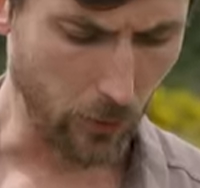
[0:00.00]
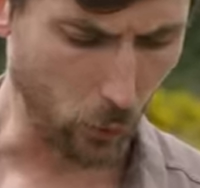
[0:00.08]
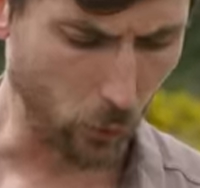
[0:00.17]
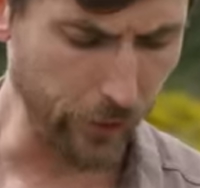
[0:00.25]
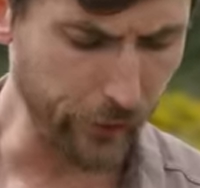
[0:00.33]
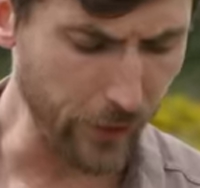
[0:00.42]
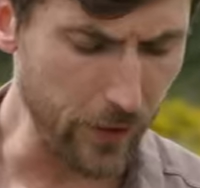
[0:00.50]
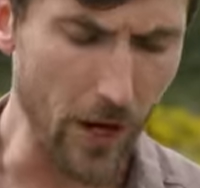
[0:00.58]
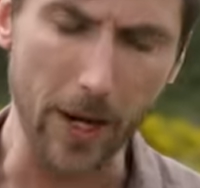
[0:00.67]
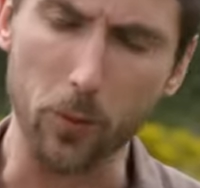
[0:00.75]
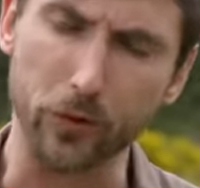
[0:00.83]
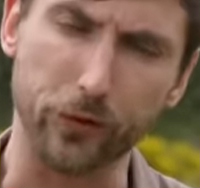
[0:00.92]
The reason
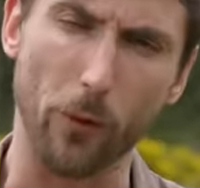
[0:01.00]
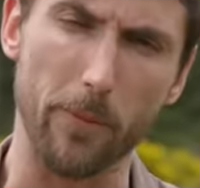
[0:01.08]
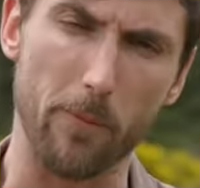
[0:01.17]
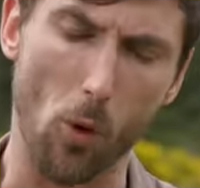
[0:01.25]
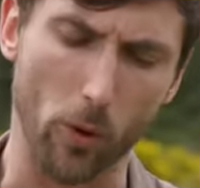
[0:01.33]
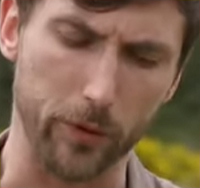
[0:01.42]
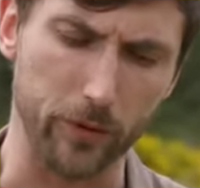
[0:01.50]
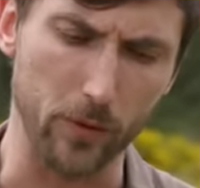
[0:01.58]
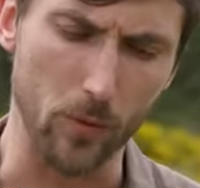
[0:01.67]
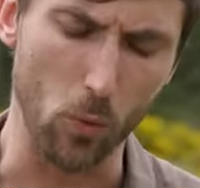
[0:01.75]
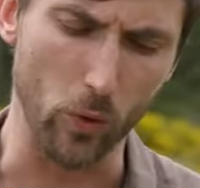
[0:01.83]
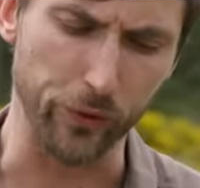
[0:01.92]
night was so important
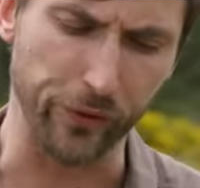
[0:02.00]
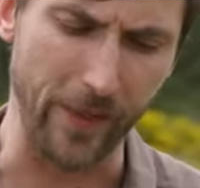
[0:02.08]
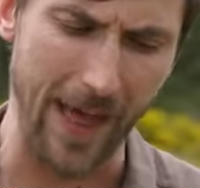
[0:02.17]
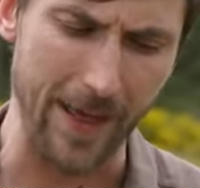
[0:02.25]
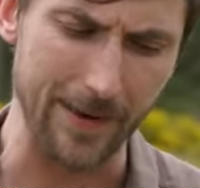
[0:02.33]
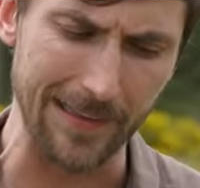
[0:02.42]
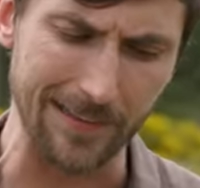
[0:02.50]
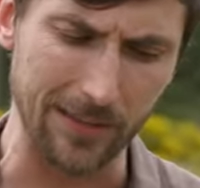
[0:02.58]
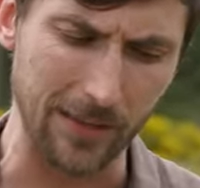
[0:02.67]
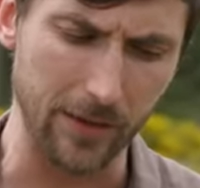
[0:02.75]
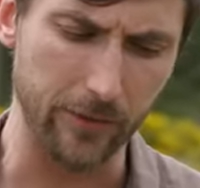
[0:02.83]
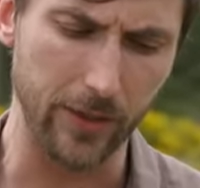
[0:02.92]
was that
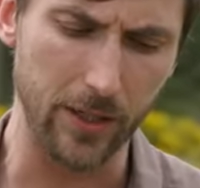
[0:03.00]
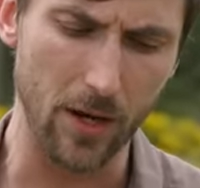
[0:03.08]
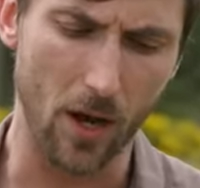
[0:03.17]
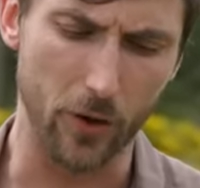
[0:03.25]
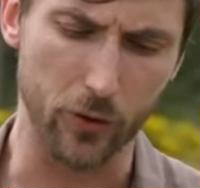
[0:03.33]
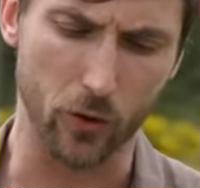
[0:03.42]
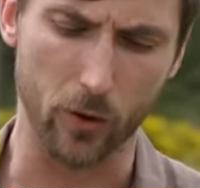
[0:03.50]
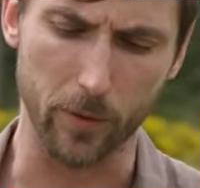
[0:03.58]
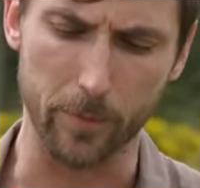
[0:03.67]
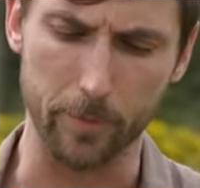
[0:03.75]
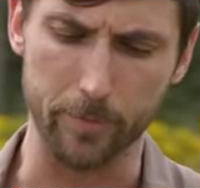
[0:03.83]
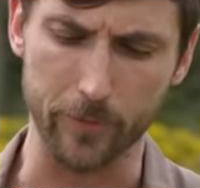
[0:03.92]
living
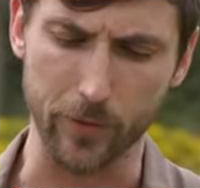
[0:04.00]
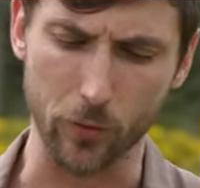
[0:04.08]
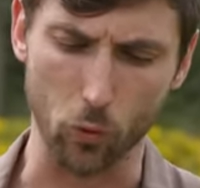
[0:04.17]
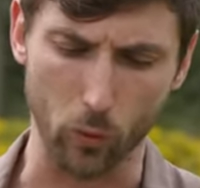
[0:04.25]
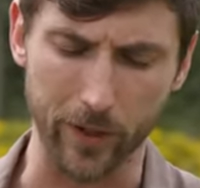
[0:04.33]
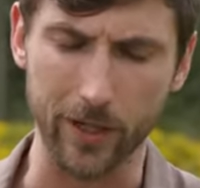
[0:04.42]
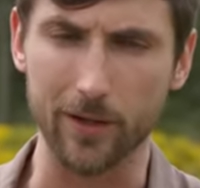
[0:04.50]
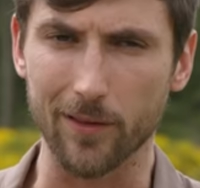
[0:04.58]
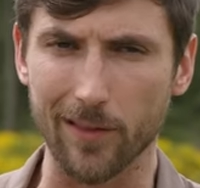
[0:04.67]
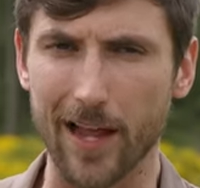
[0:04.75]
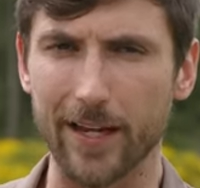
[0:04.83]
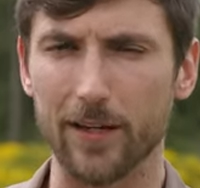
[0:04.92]
under green
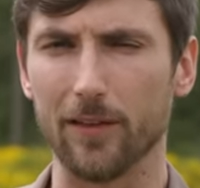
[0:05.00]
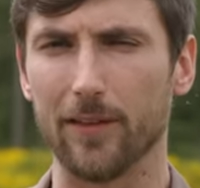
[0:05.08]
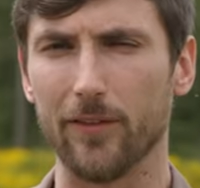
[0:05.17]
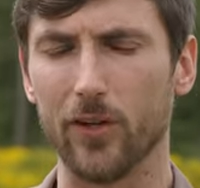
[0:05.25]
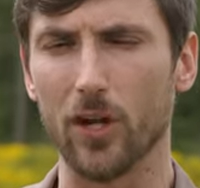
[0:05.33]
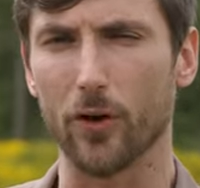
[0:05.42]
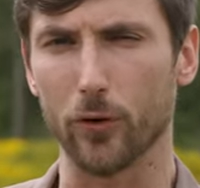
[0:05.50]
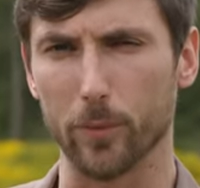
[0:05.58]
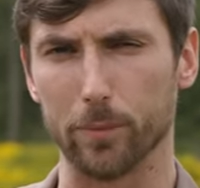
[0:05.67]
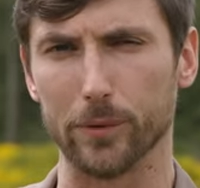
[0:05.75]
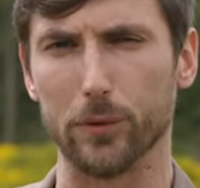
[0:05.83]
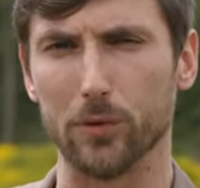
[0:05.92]
light, living under
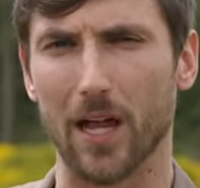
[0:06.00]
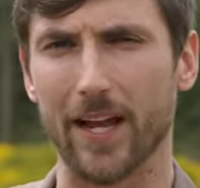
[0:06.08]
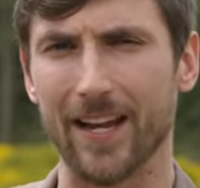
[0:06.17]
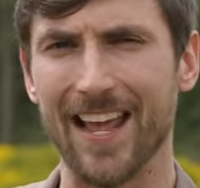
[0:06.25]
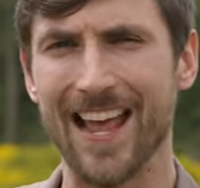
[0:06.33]
blue light,